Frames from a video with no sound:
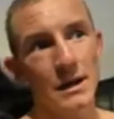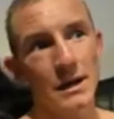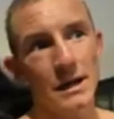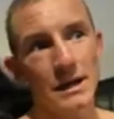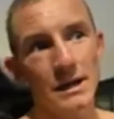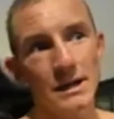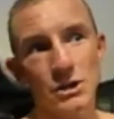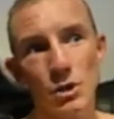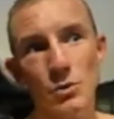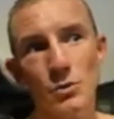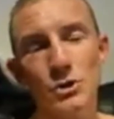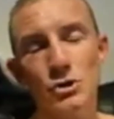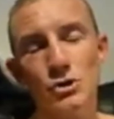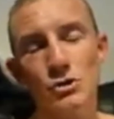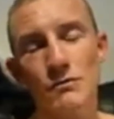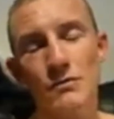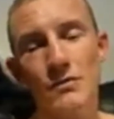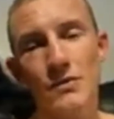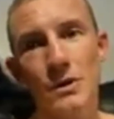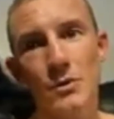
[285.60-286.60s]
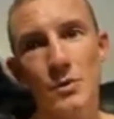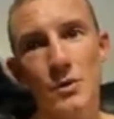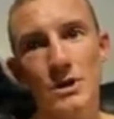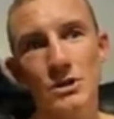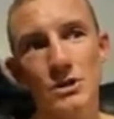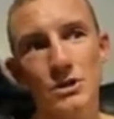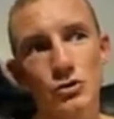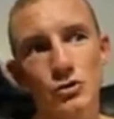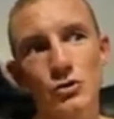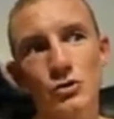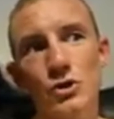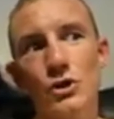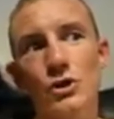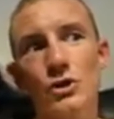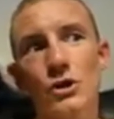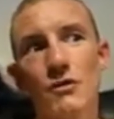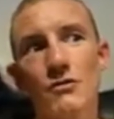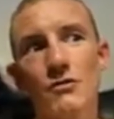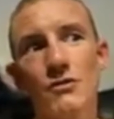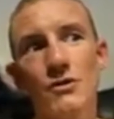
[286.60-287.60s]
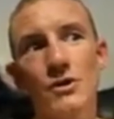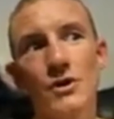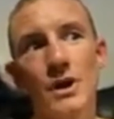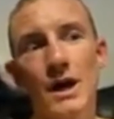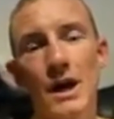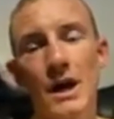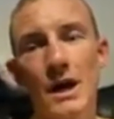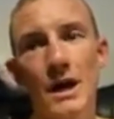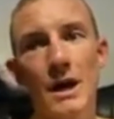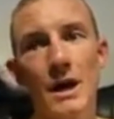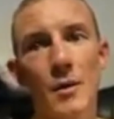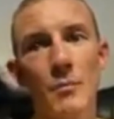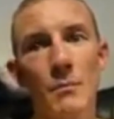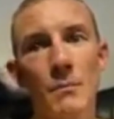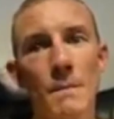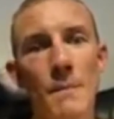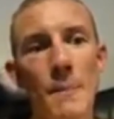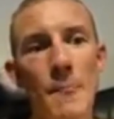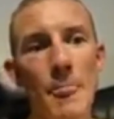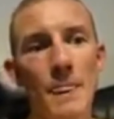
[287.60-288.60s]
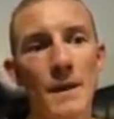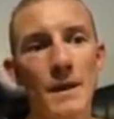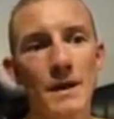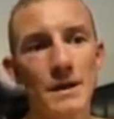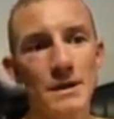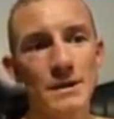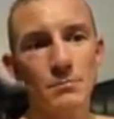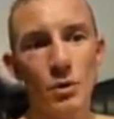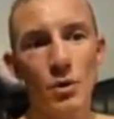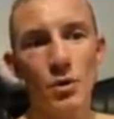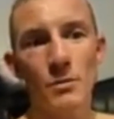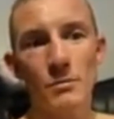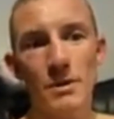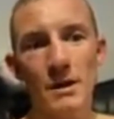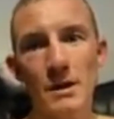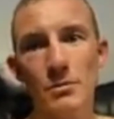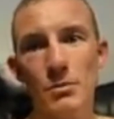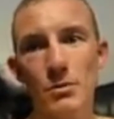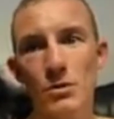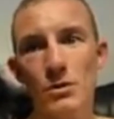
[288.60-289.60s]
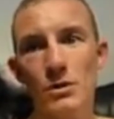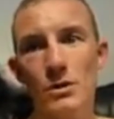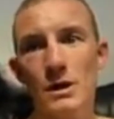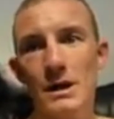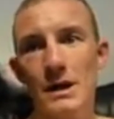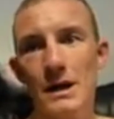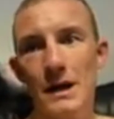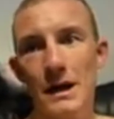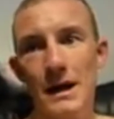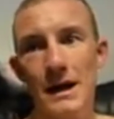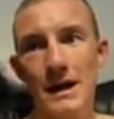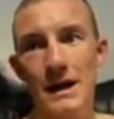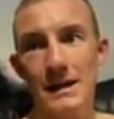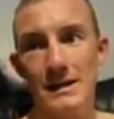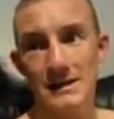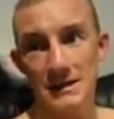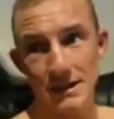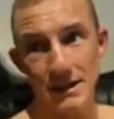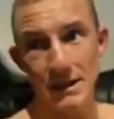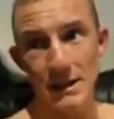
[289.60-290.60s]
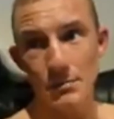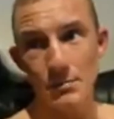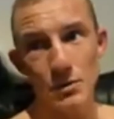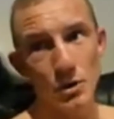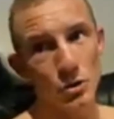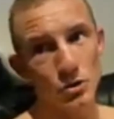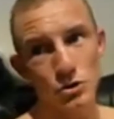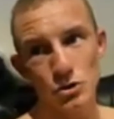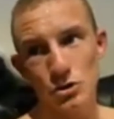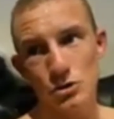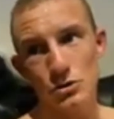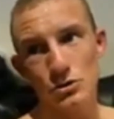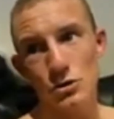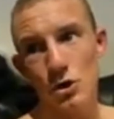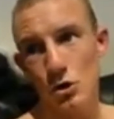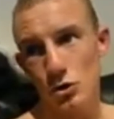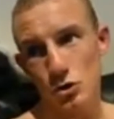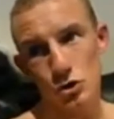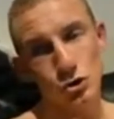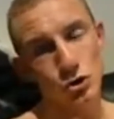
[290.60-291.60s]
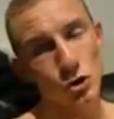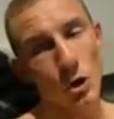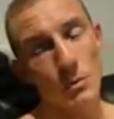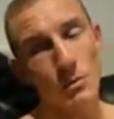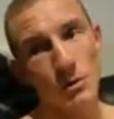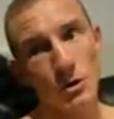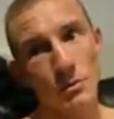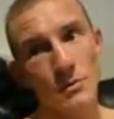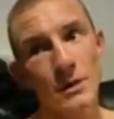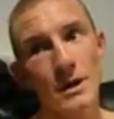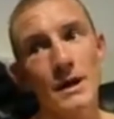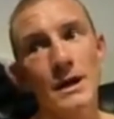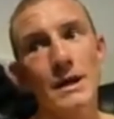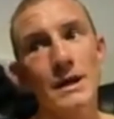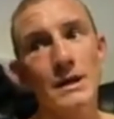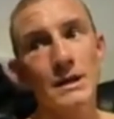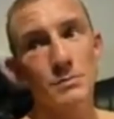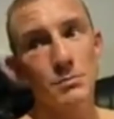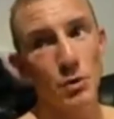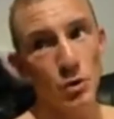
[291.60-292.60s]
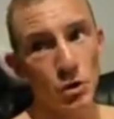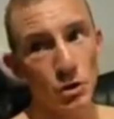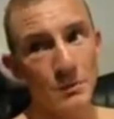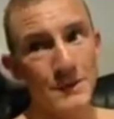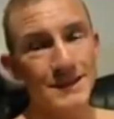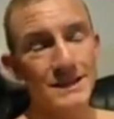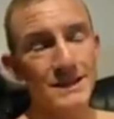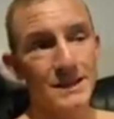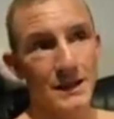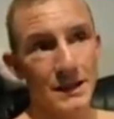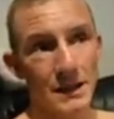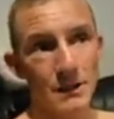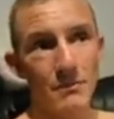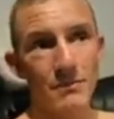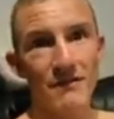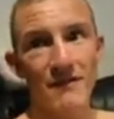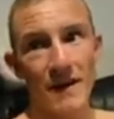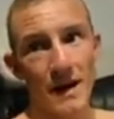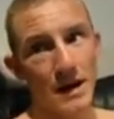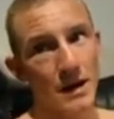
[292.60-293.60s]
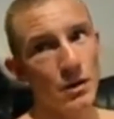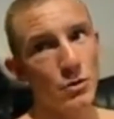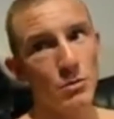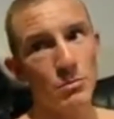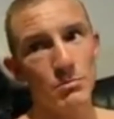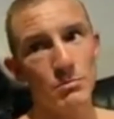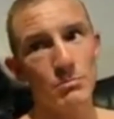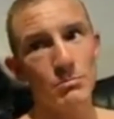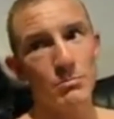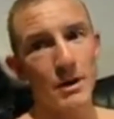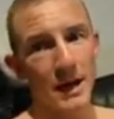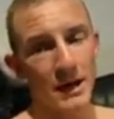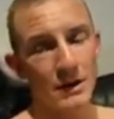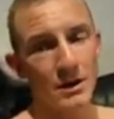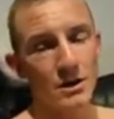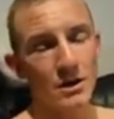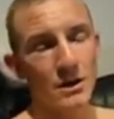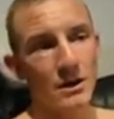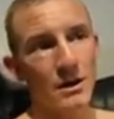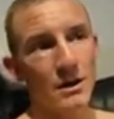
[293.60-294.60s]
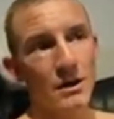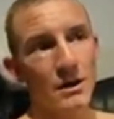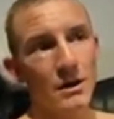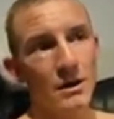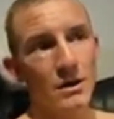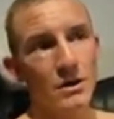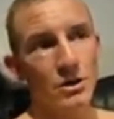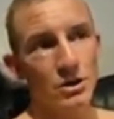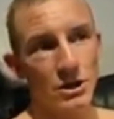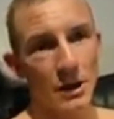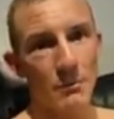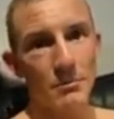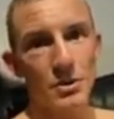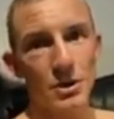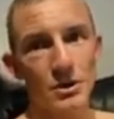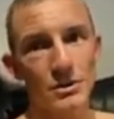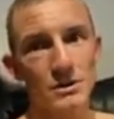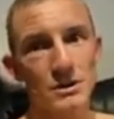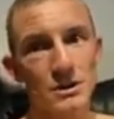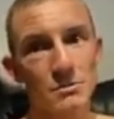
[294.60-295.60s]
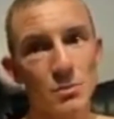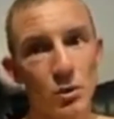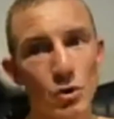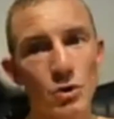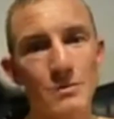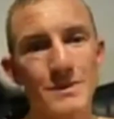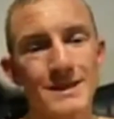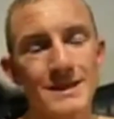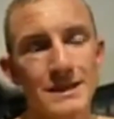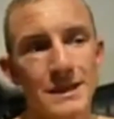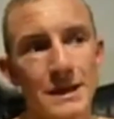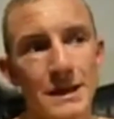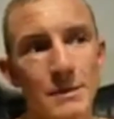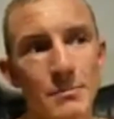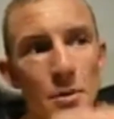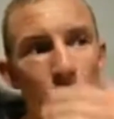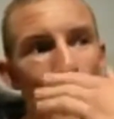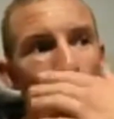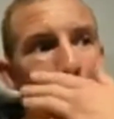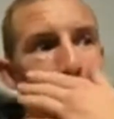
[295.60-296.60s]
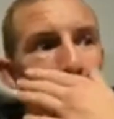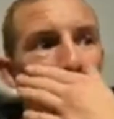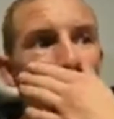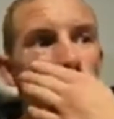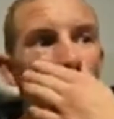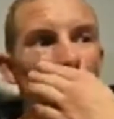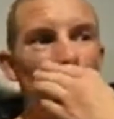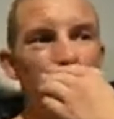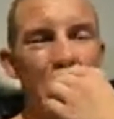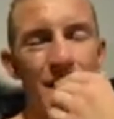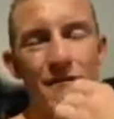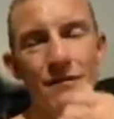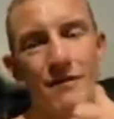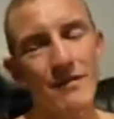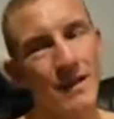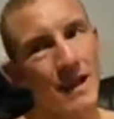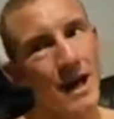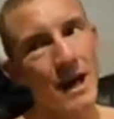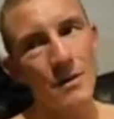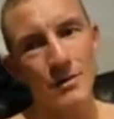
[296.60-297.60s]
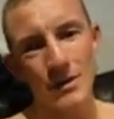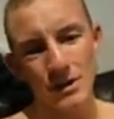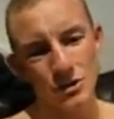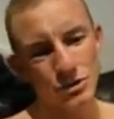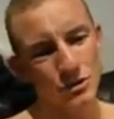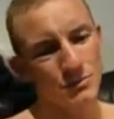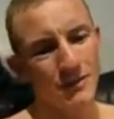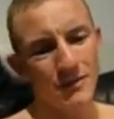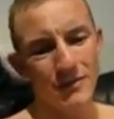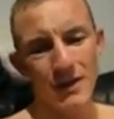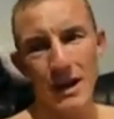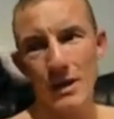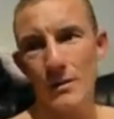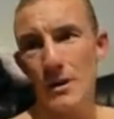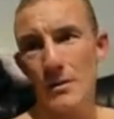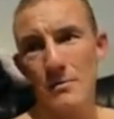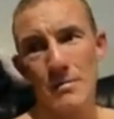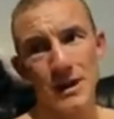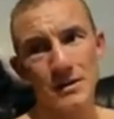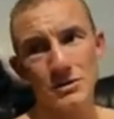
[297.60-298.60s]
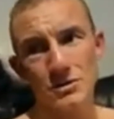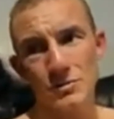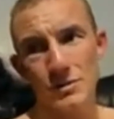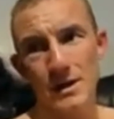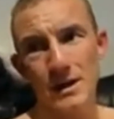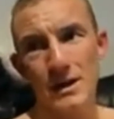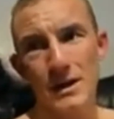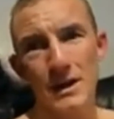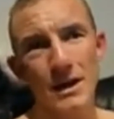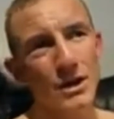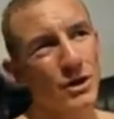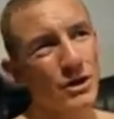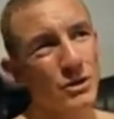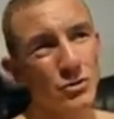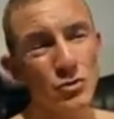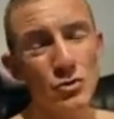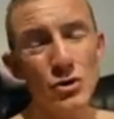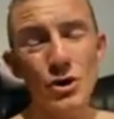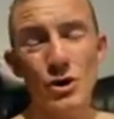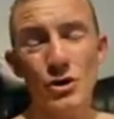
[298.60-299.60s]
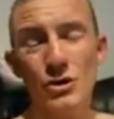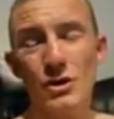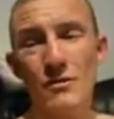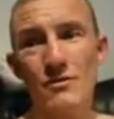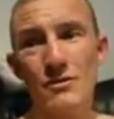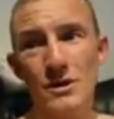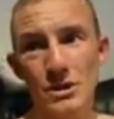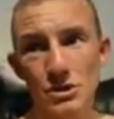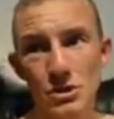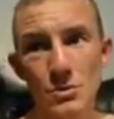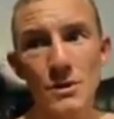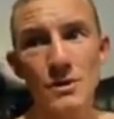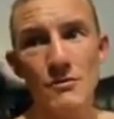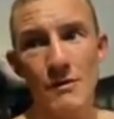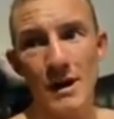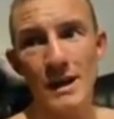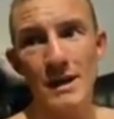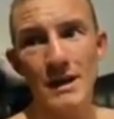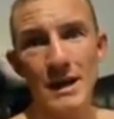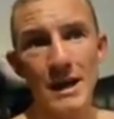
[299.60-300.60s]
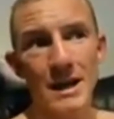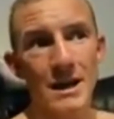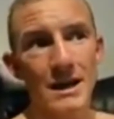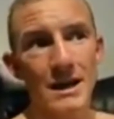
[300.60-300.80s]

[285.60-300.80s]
he's doing something which is unheard of. Um, he's putting people asleep, not just not just stopping them. He's putting them asleep. Very good pedigree champions. He's putting them asleep. But at flyweight, super flyweight, and bantamweight, it's unheard of, and he's doing it regular.